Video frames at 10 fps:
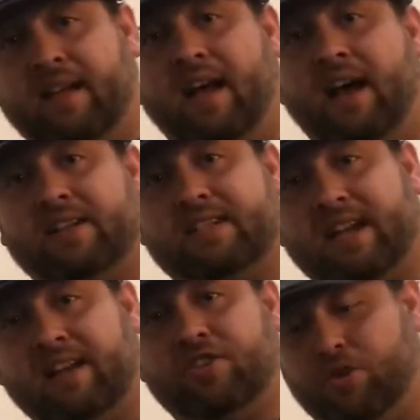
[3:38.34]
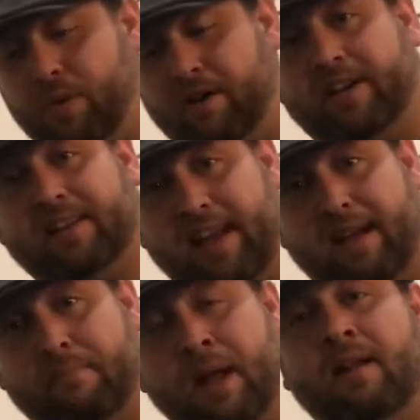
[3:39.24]
a sanctuary
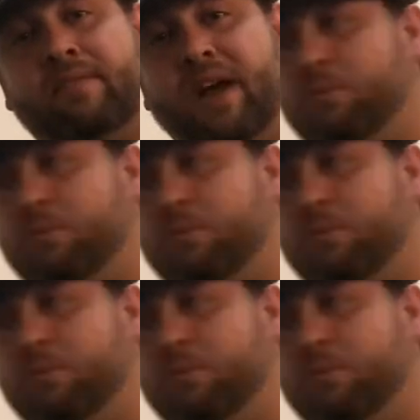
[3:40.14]
lamp, that